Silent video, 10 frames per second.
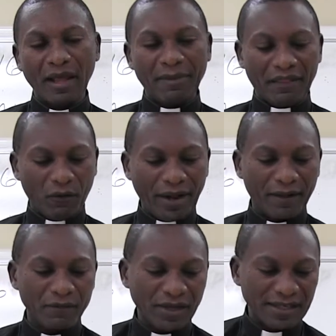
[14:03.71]
By the
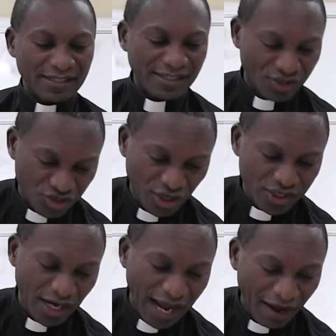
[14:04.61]
way, does the
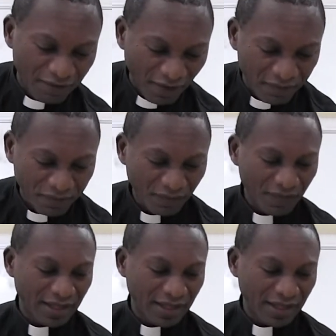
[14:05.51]
church have